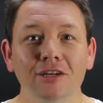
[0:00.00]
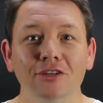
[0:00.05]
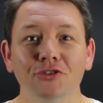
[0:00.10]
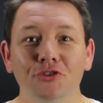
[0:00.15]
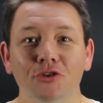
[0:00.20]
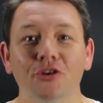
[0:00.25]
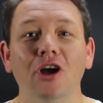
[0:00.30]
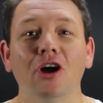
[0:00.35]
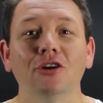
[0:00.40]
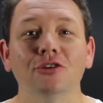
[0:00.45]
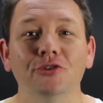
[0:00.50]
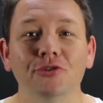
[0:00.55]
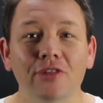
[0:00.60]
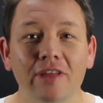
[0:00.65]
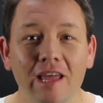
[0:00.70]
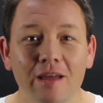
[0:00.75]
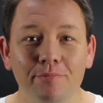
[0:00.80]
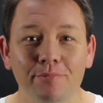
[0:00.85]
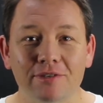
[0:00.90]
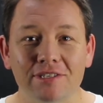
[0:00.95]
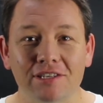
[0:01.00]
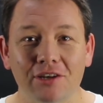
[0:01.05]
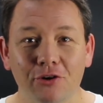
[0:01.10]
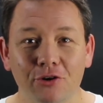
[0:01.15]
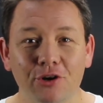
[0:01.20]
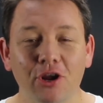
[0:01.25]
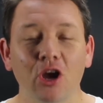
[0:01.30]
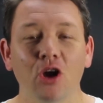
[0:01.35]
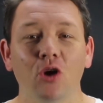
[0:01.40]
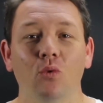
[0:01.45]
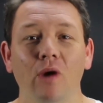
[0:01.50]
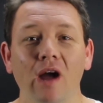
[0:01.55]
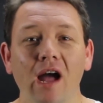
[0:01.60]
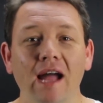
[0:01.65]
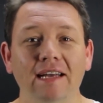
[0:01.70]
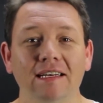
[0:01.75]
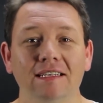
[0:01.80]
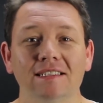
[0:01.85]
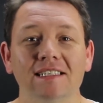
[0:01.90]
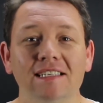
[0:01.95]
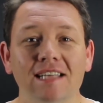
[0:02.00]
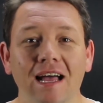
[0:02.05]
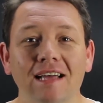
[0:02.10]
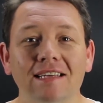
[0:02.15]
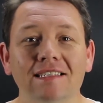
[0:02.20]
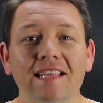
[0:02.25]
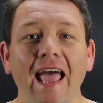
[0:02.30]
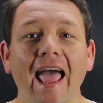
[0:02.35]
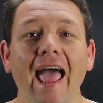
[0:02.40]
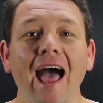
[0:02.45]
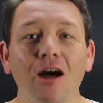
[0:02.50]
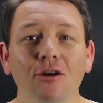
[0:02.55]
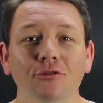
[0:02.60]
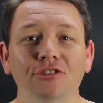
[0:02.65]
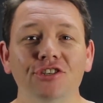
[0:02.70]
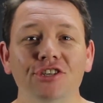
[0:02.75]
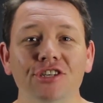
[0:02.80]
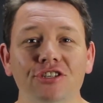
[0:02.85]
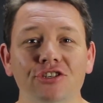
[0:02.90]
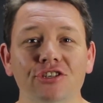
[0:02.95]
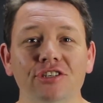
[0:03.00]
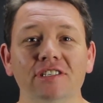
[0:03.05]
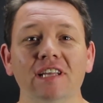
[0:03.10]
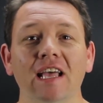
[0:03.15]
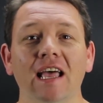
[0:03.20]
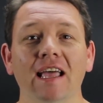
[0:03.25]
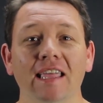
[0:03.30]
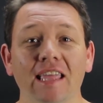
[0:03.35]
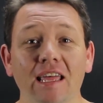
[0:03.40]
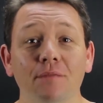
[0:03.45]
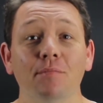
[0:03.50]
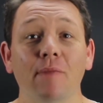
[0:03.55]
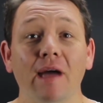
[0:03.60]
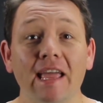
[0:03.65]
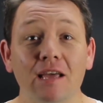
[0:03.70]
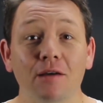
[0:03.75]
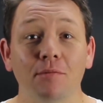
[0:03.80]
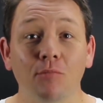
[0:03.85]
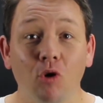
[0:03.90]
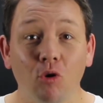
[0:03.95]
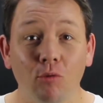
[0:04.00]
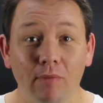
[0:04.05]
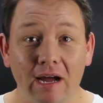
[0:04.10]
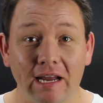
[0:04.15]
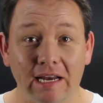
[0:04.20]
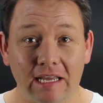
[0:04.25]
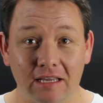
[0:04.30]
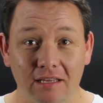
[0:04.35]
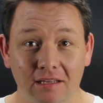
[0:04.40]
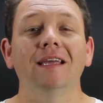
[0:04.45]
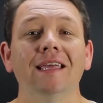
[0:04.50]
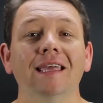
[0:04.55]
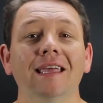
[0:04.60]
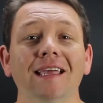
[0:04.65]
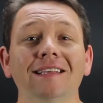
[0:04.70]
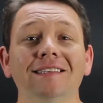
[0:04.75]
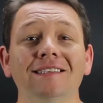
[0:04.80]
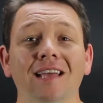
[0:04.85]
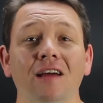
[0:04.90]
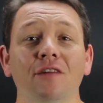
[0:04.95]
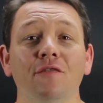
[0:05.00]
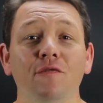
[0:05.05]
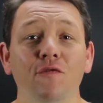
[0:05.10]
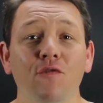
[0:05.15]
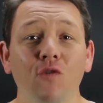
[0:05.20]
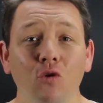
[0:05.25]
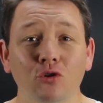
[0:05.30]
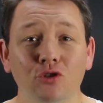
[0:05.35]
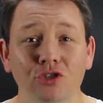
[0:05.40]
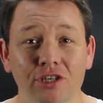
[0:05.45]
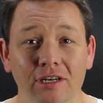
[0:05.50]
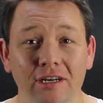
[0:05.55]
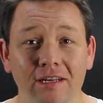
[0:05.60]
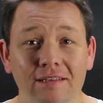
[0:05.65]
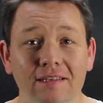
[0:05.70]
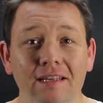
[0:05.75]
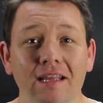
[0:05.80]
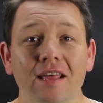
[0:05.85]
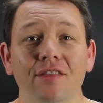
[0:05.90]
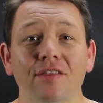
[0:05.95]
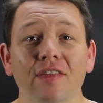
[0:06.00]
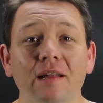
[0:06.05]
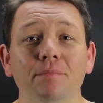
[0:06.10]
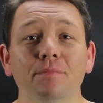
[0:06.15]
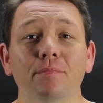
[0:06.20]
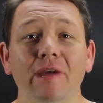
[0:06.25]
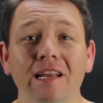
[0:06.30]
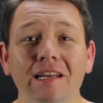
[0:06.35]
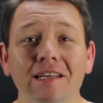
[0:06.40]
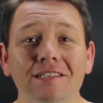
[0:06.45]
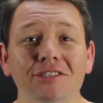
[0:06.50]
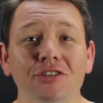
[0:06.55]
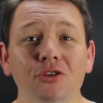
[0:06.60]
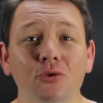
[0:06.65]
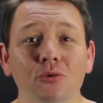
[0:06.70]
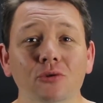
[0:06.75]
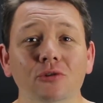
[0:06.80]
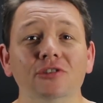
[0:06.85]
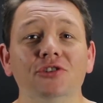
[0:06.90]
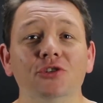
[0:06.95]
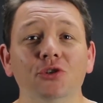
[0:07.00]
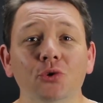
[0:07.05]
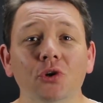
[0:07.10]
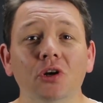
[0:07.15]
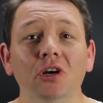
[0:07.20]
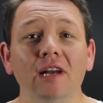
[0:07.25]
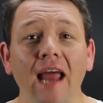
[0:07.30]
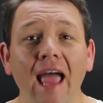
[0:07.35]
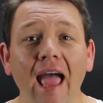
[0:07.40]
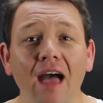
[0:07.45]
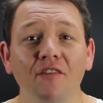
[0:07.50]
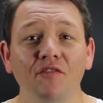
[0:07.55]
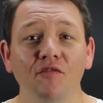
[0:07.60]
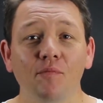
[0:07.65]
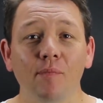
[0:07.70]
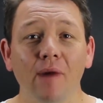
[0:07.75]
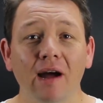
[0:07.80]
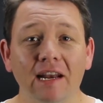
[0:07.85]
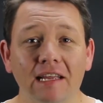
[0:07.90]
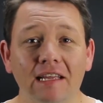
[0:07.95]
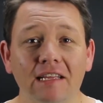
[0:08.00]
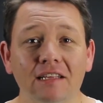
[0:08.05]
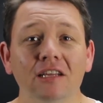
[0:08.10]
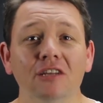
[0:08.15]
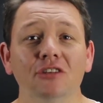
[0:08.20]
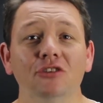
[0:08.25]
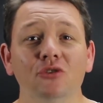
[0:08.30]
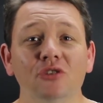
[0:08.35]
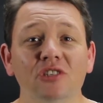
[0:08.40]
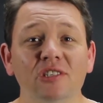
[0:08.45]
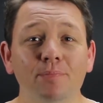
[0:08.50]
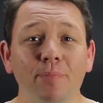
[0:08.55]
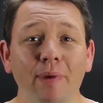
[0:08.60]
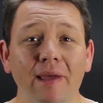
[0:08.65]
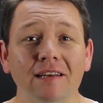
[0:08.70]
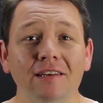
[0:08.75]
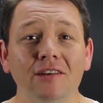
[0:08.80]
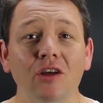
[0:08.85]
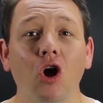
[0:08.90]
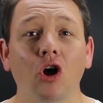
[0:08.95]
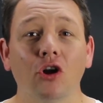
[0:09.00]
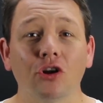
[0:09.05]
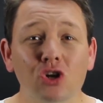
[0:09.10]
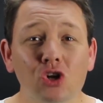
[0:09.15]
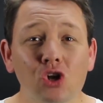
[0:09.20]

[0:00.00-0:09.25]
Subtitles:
to go to the episode where I discuss how teachers can make more money. It's unfortunate that many schools do not have money to spend on